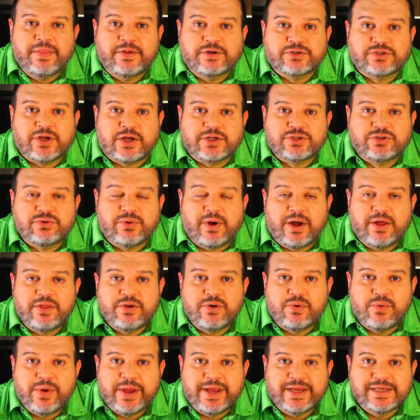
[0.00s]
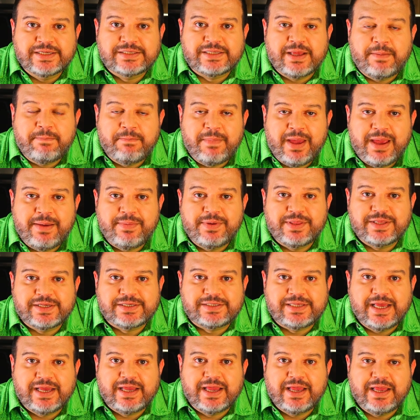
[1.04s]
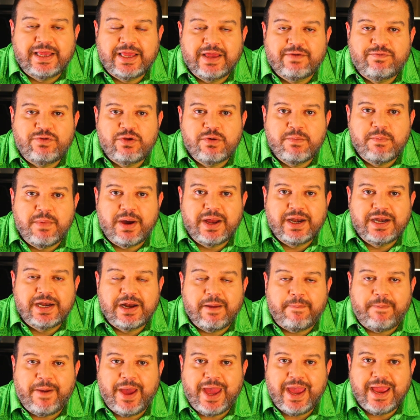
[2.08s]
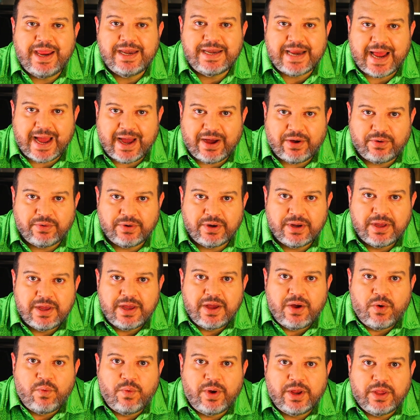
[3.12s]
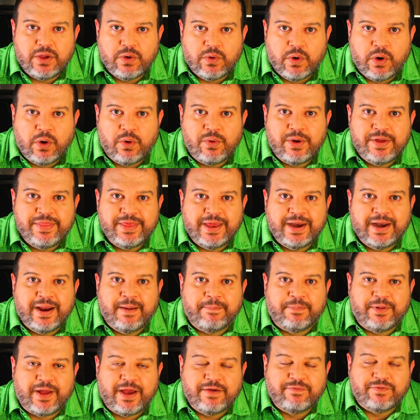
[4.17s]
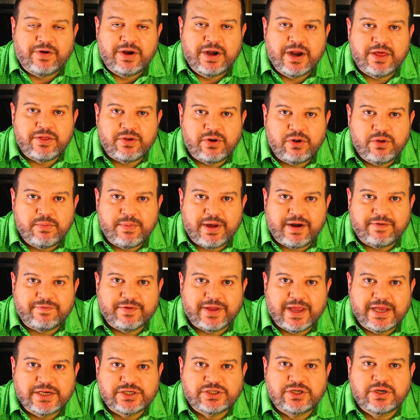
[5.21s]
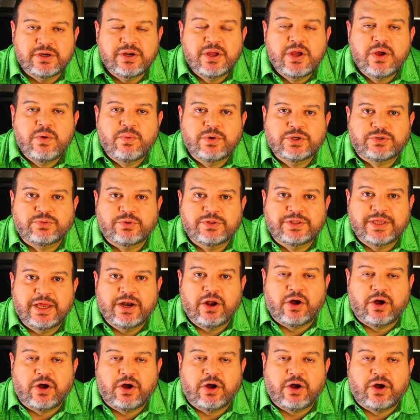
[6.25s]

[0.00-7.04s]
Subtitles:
there's also other ways that maybe the state can give you money to pay down what you owe and then apply for another loan modification, which would